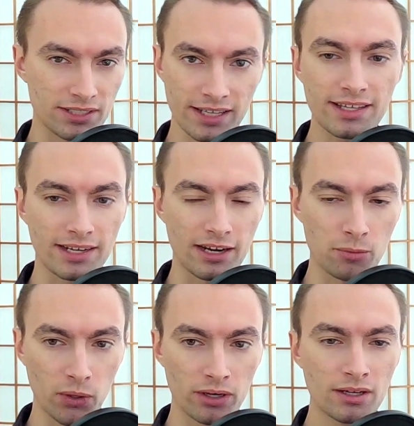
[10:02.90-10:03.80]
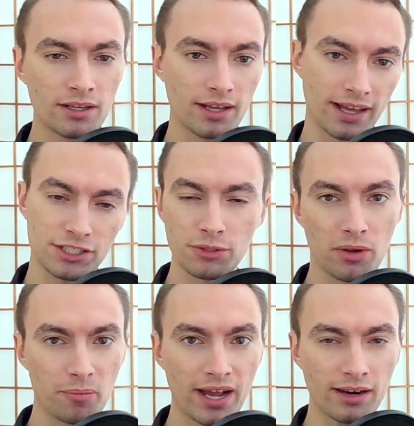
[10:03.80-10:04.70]
take it anymore, and she
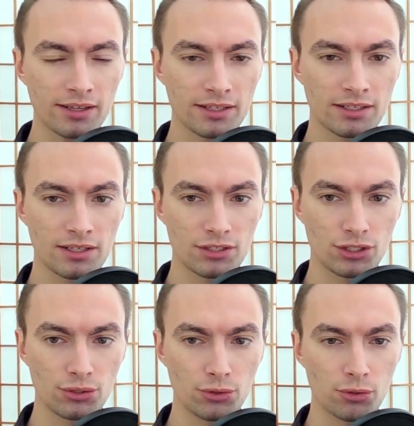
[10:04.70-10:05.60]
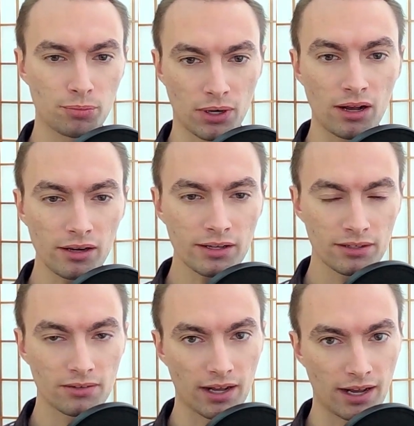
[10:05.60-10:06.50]
went back to Prague
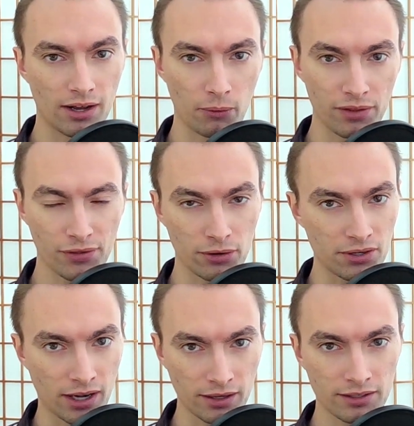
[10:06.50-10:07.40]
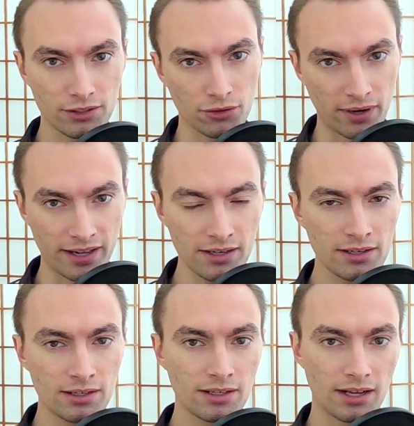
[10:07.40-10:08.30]
with her dog Karenin,
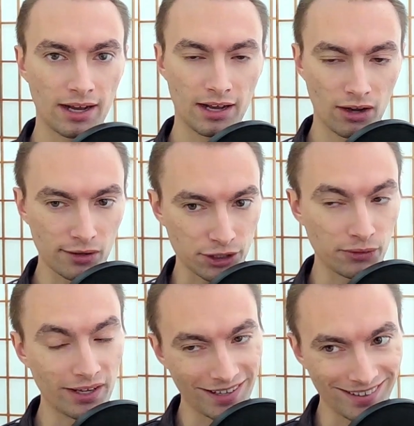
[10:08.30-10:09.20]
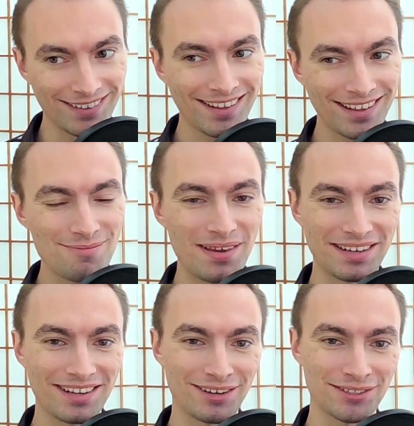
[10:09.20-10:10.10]
also a main
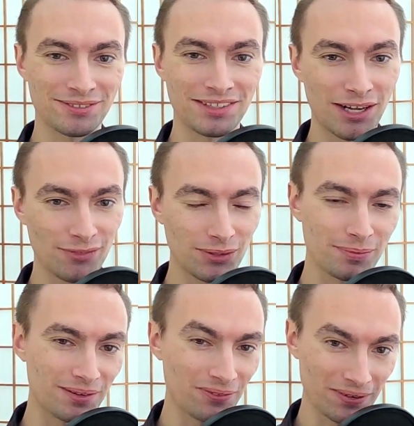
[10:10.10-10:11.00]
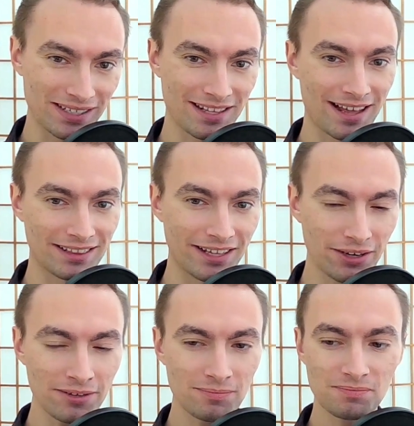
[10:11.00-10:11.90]
character in the novel, but we'll get to that
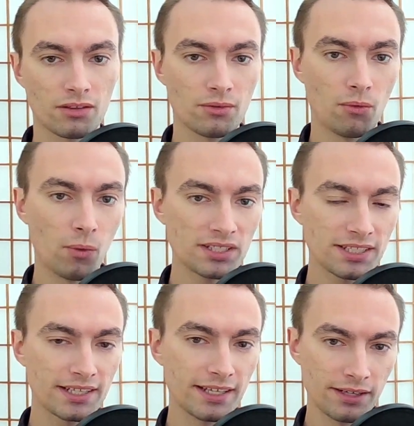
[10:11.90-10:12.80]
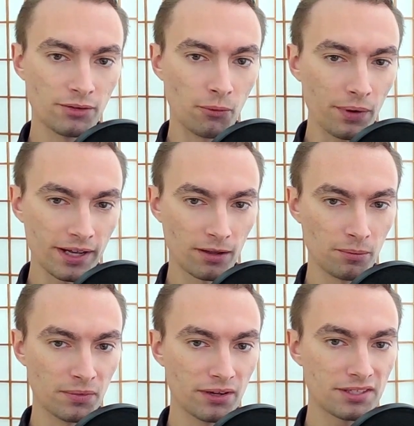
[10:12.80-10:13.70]
later. Once again, we
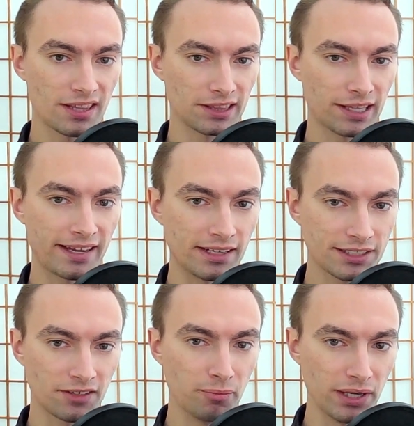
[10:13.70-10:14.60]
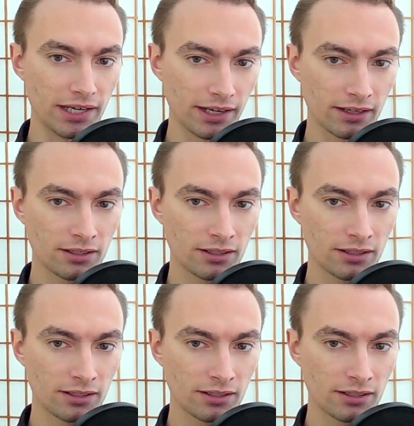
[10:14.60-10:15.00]
come to the lightness of being.